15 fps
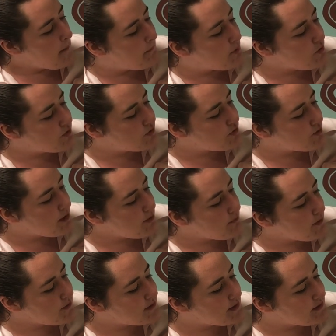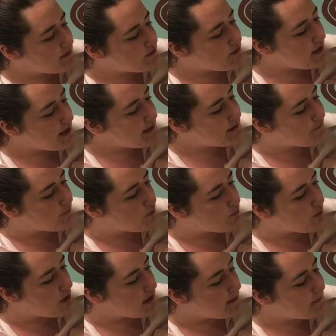Boots, tree roots, and strings, fruit
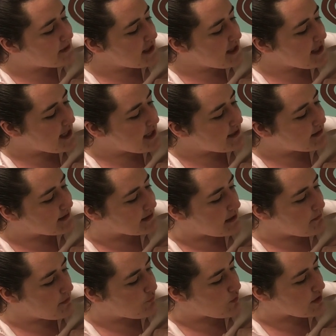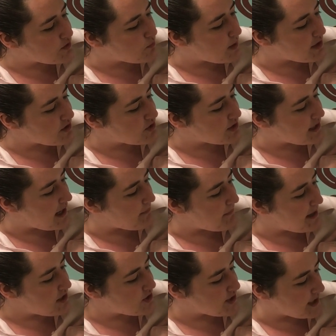roll-ups and things, some of which one should not
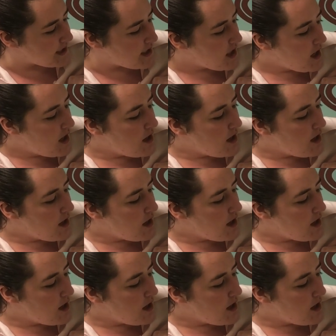mention,